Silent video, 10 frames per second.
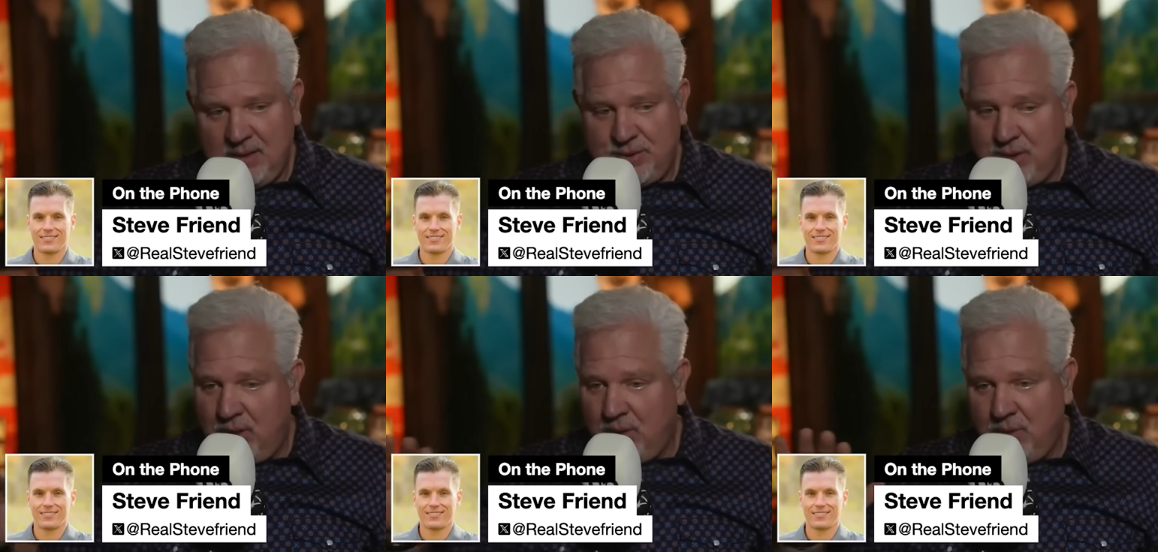
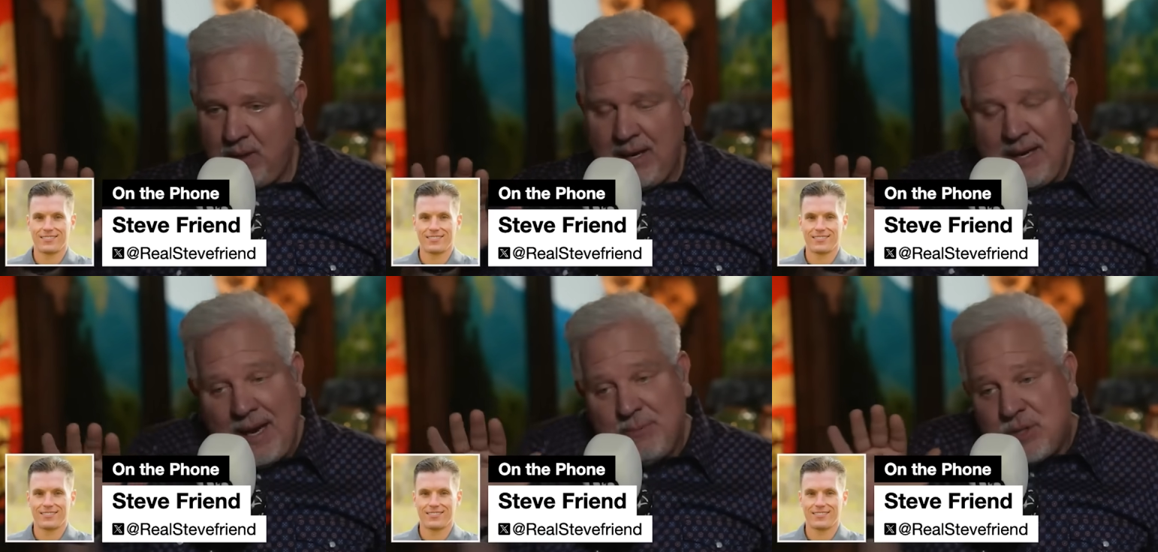Speaker 1: So
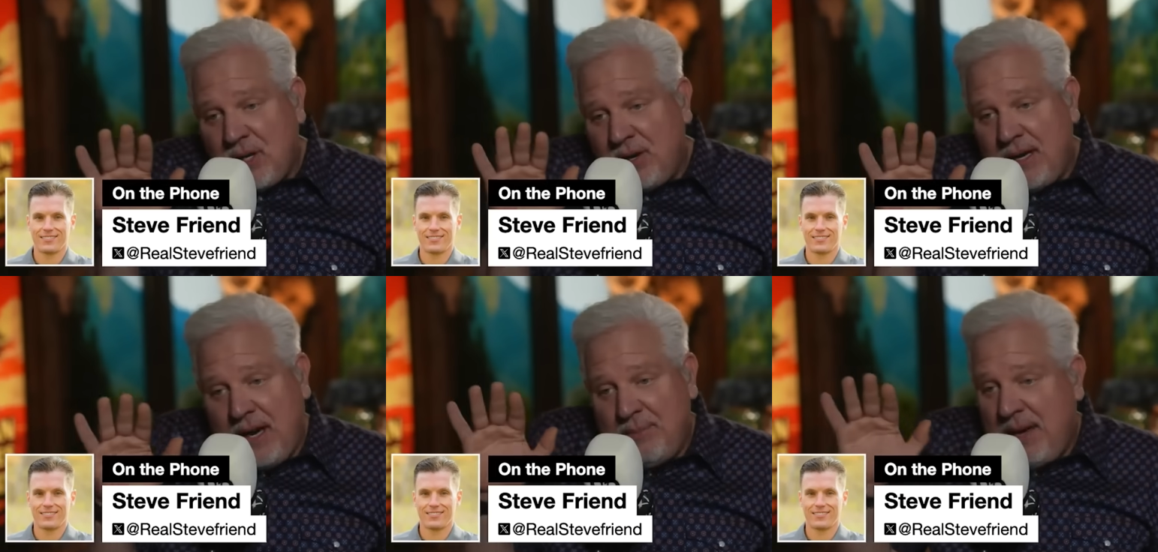I'm
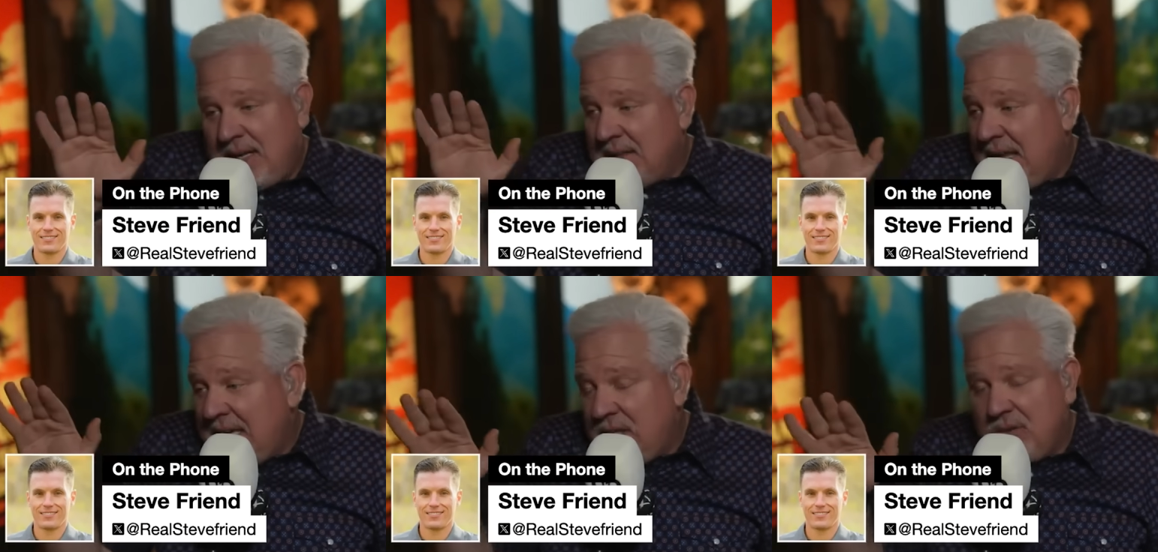sorry, I might
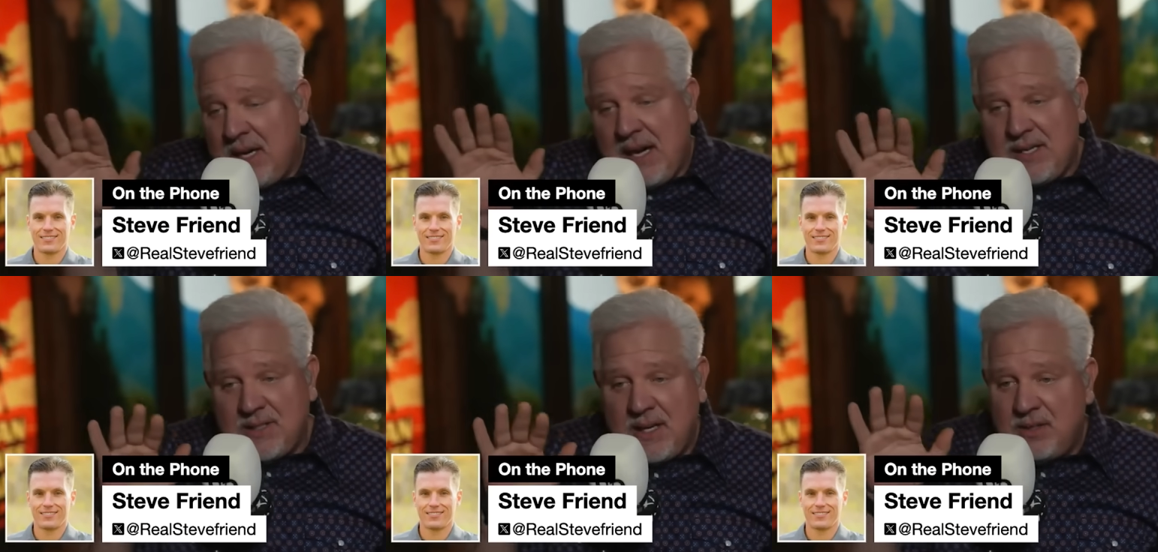like you
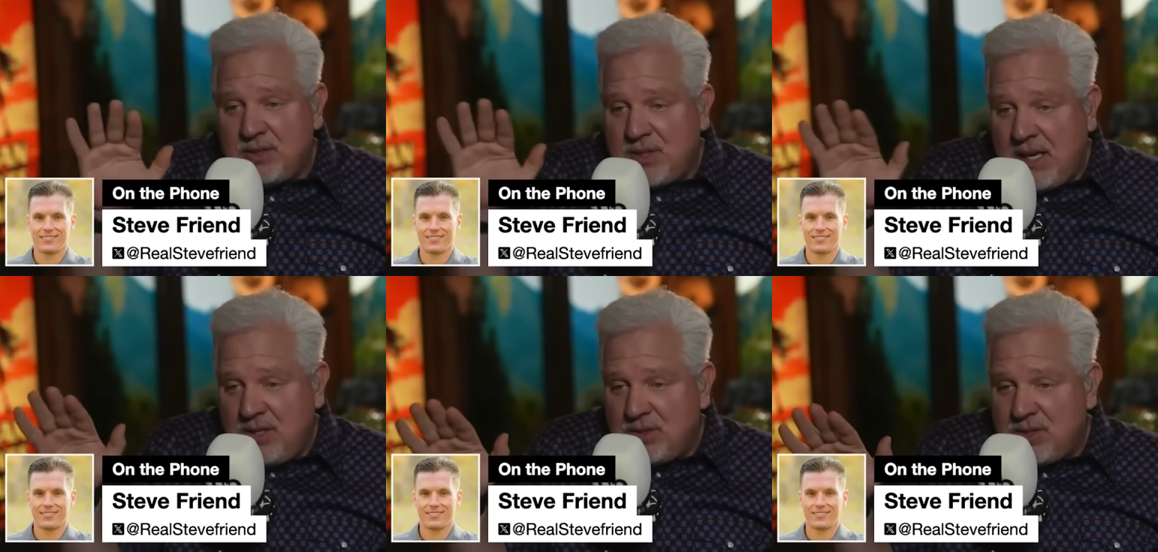guys, I
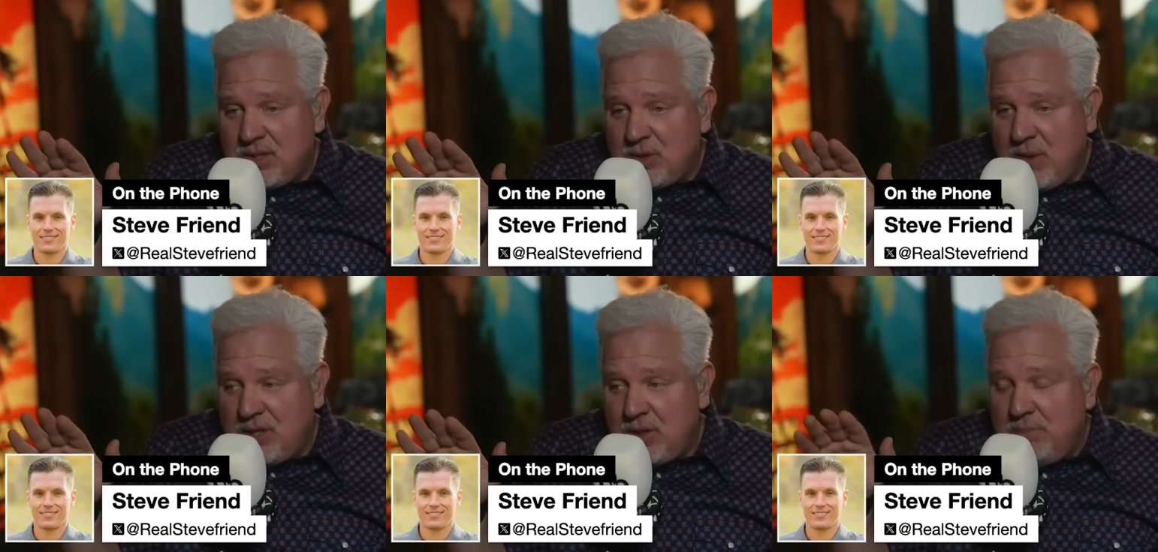understand your
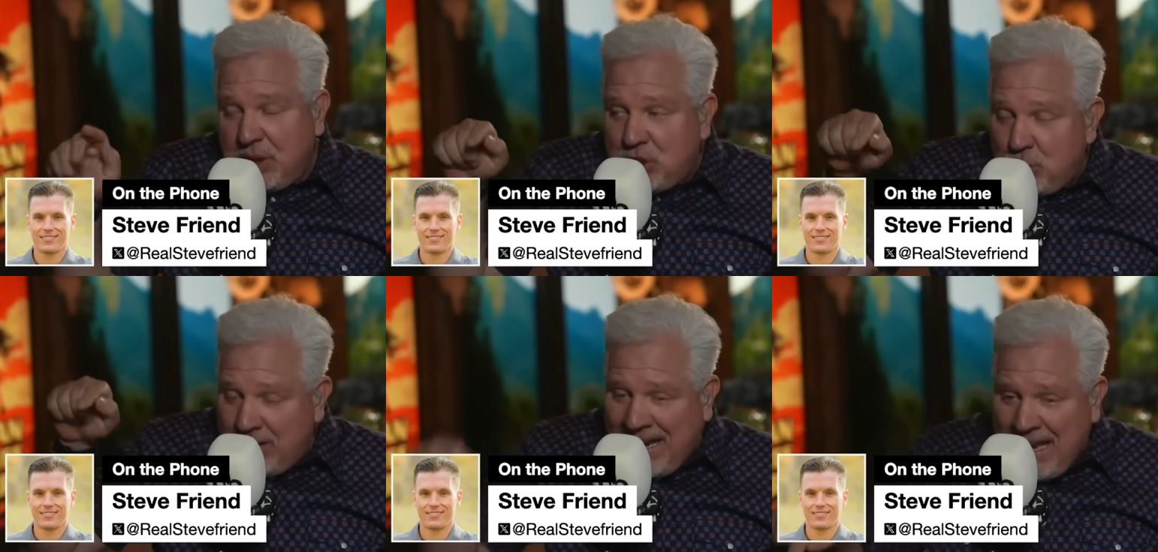situation, but
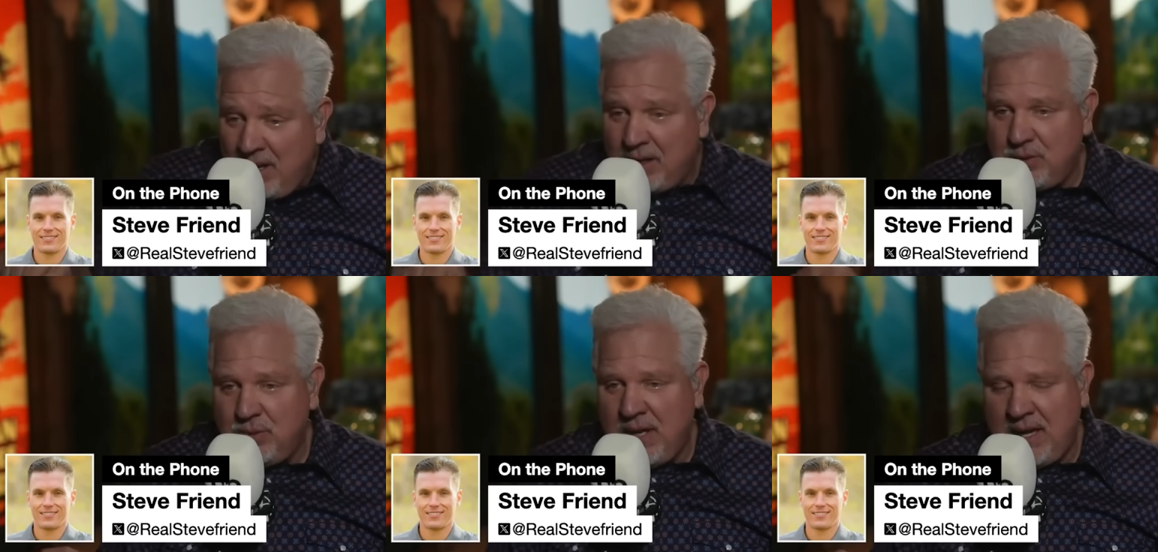you cannot
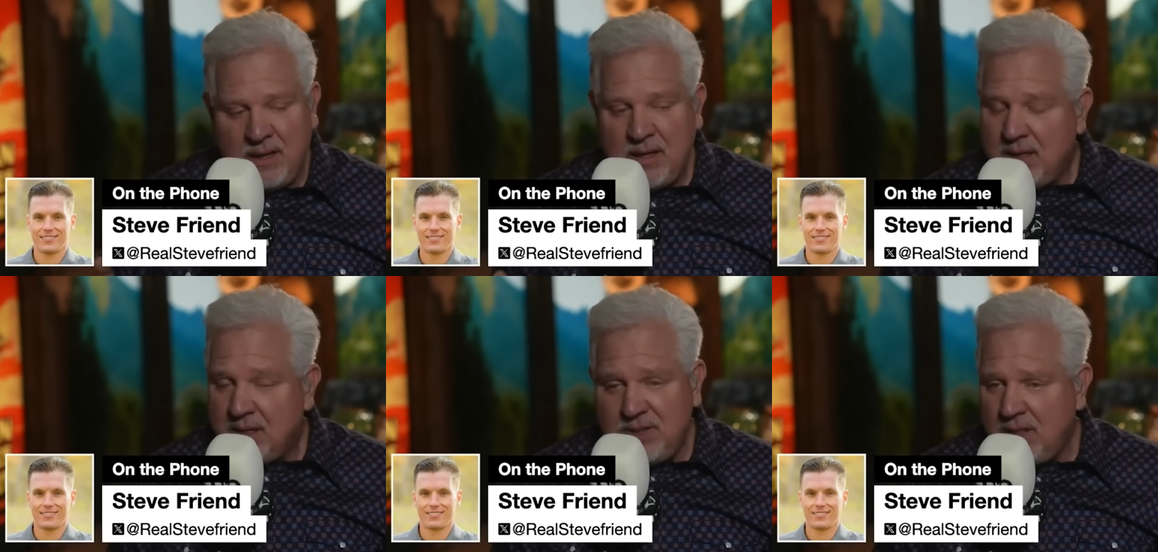do that
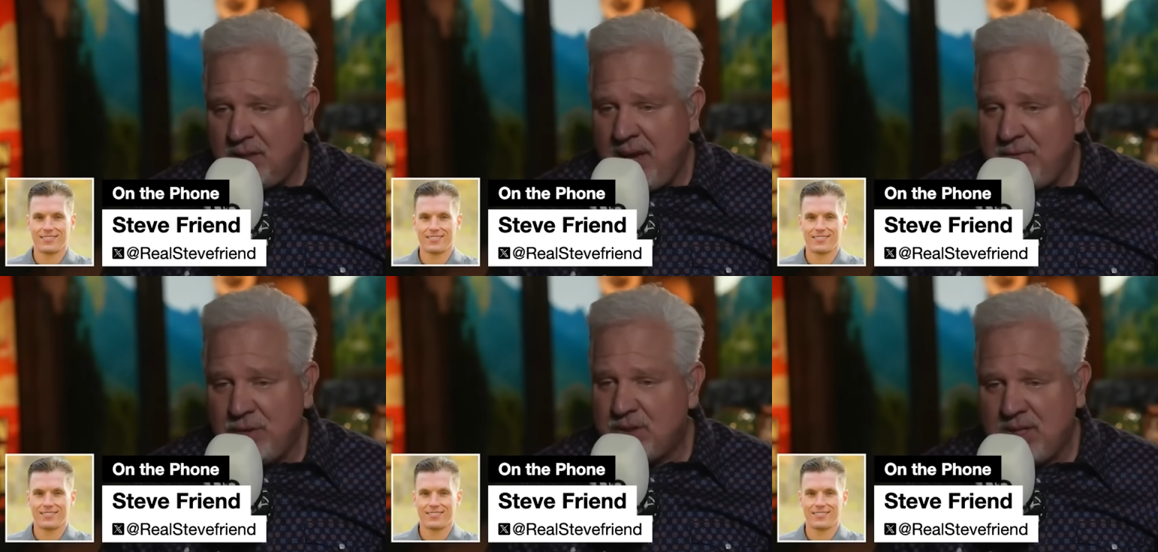because it'll
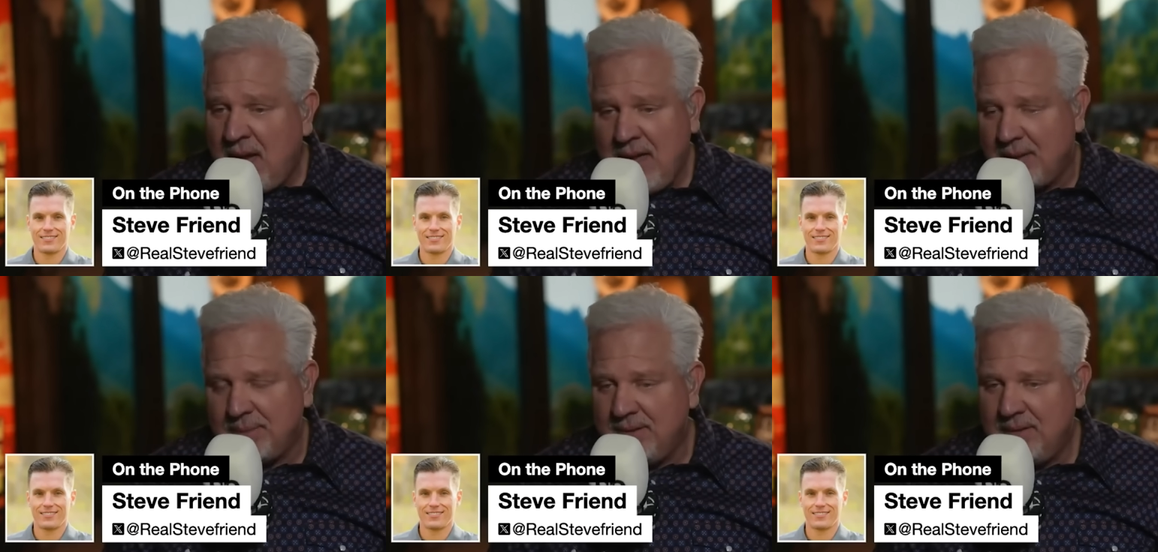never
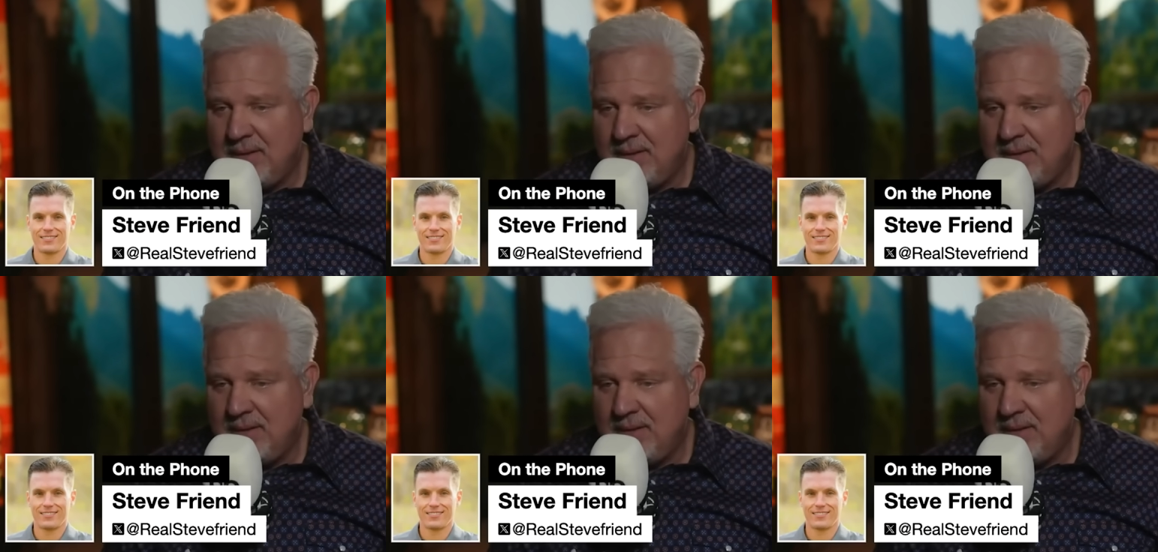stop.